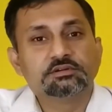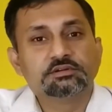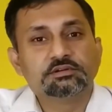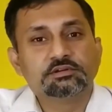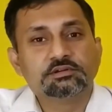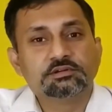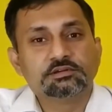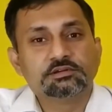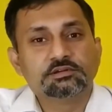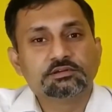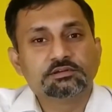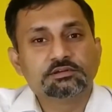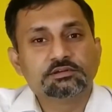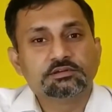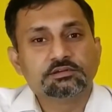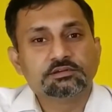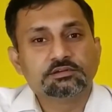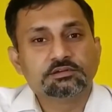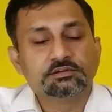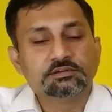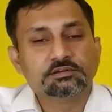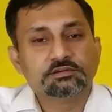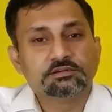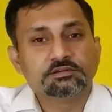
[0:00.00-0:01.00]

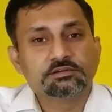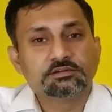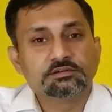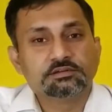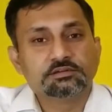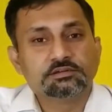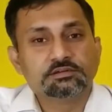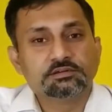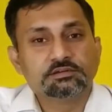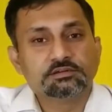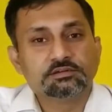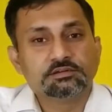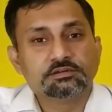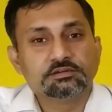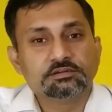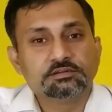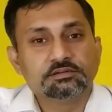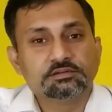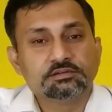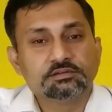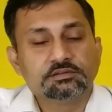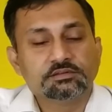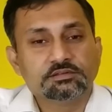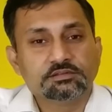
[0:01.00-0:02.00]

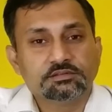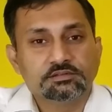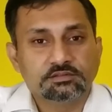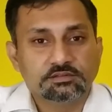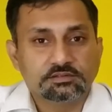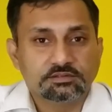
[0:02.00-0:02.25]
[no speech]